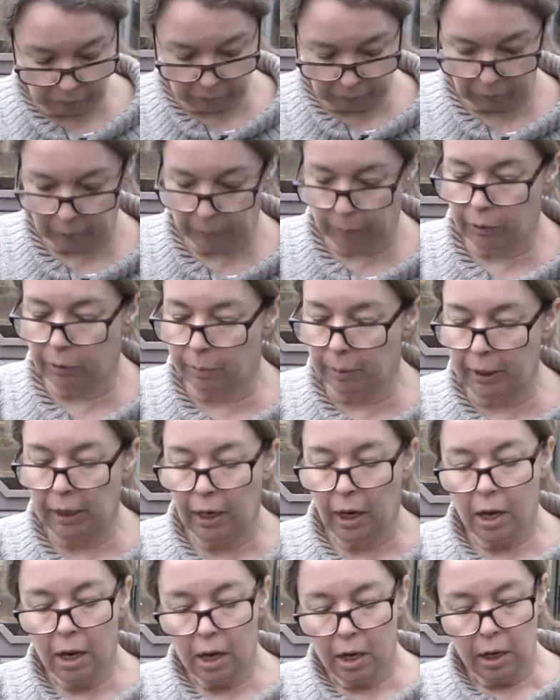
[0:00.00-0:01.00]
put them in.
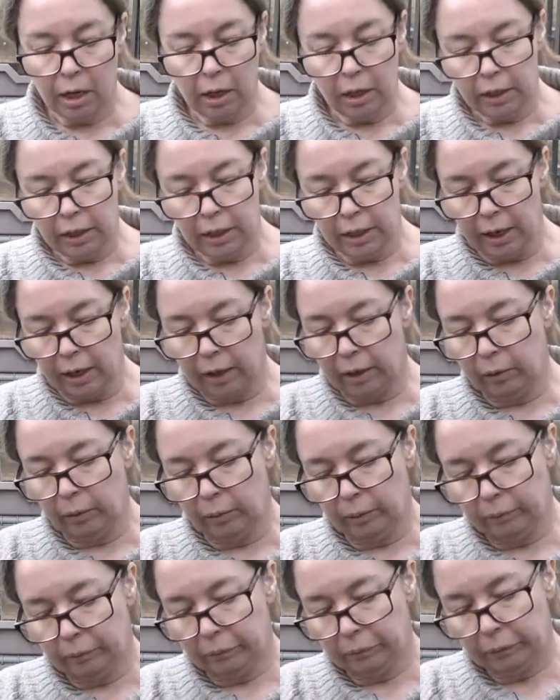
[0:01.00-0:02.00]
You know,
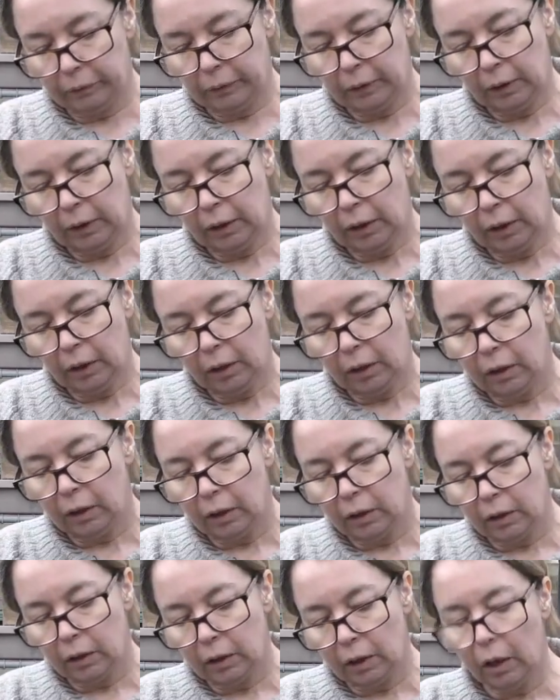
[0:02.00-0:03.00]

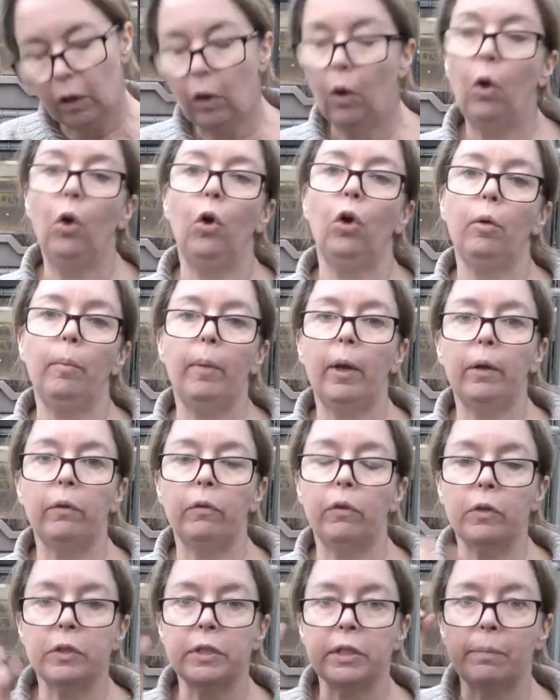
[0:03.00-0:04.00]
hormone
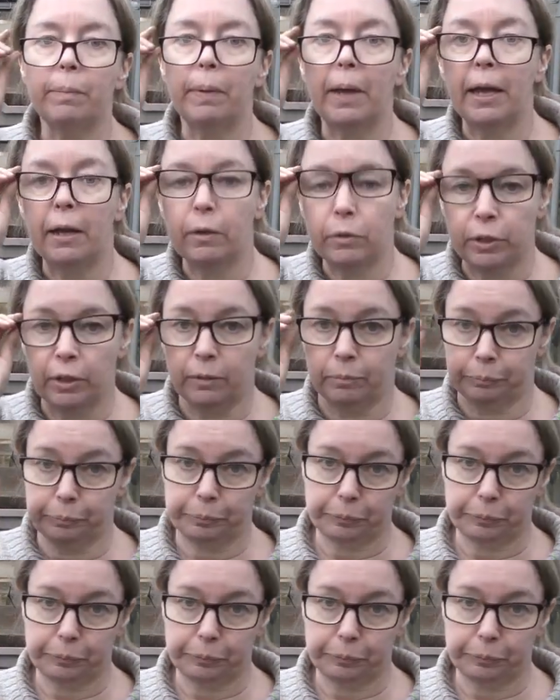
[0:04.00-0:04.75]
rooting powder.